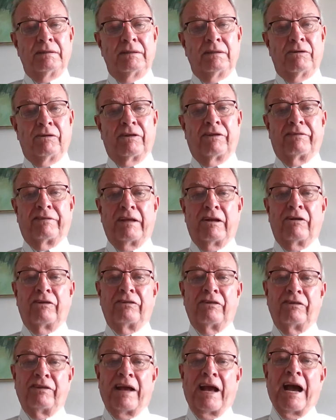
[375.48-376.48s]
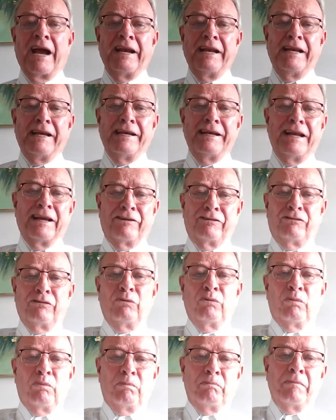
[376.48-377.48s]
But the seller says, I need an extra
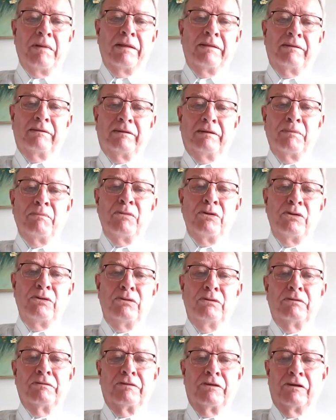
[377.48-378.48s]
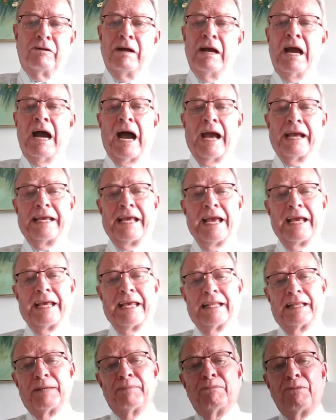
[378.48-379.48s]
month to move, or I can't
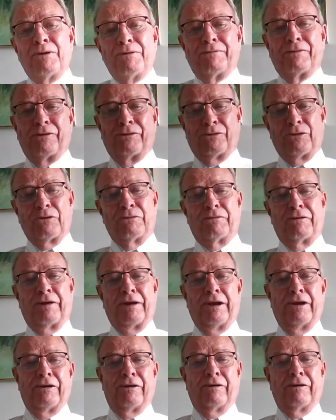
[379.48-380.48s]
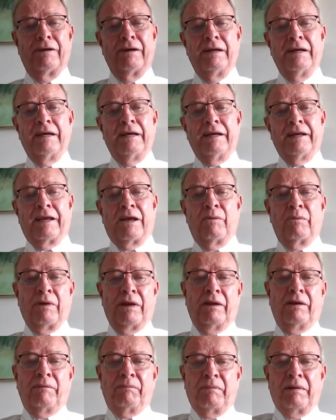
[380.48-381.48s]
get the movers over here. Can
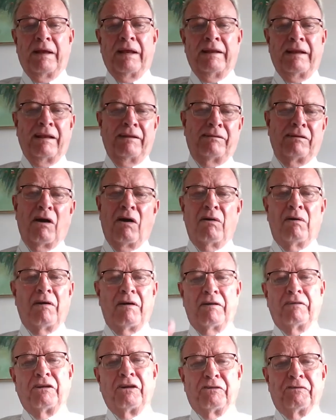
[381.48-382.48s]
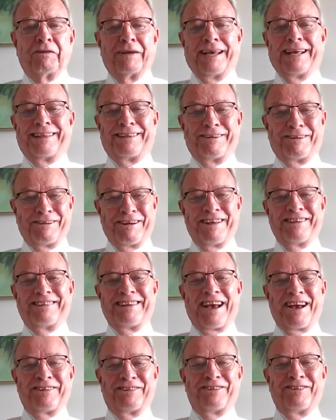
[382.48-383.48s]
we? And they say, oh, I'll just forget the
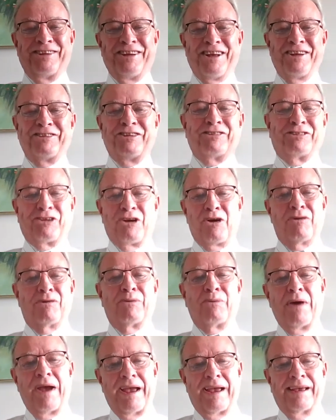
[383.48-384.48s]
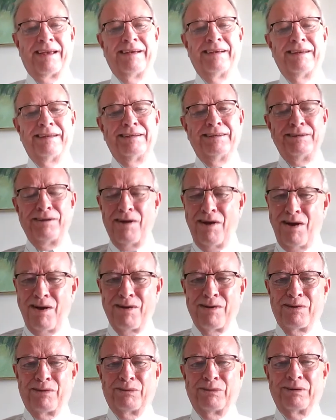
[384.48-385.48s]
transaction. Just go away.
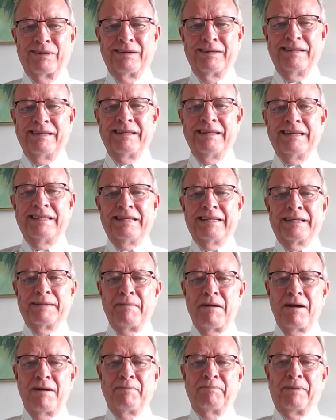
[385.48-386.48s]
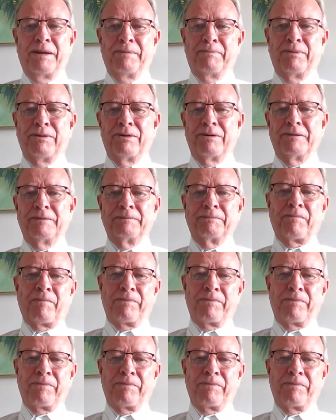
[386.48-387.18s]
No. Come on, people.